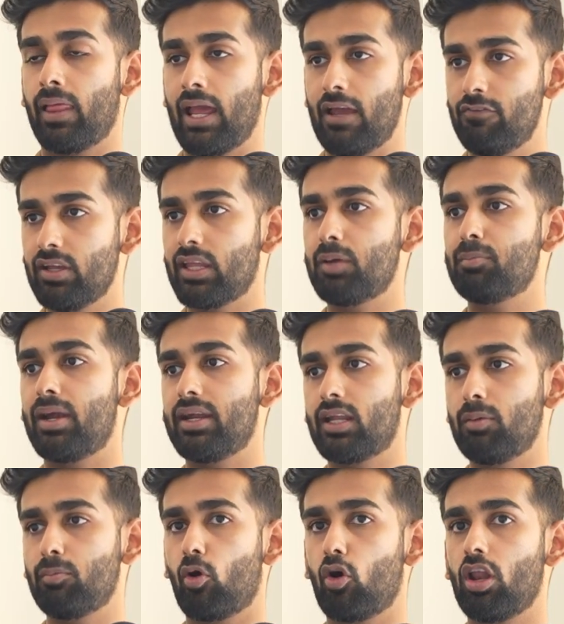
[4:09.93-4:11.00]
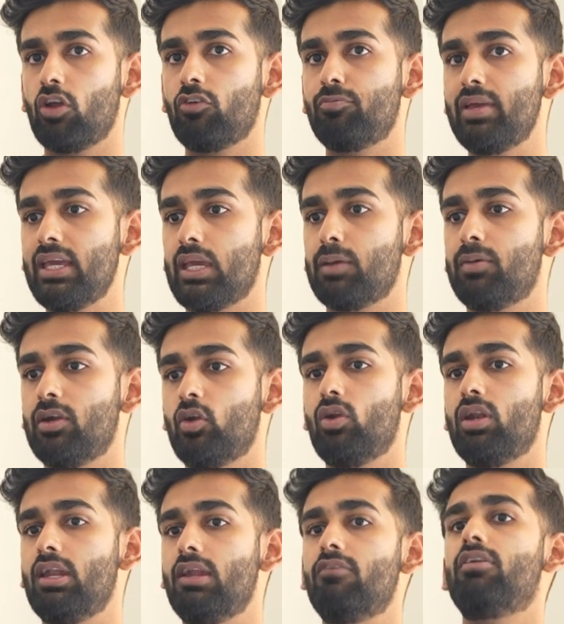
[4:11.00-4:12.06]
having that mental model of being able to
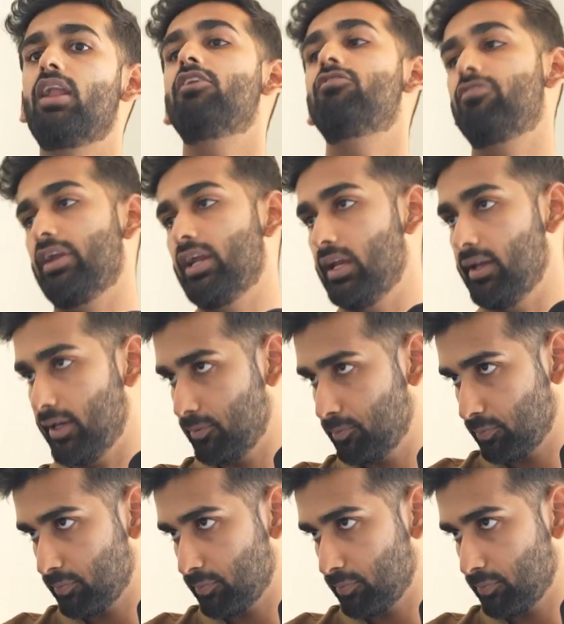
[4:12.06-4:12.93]
live life freely.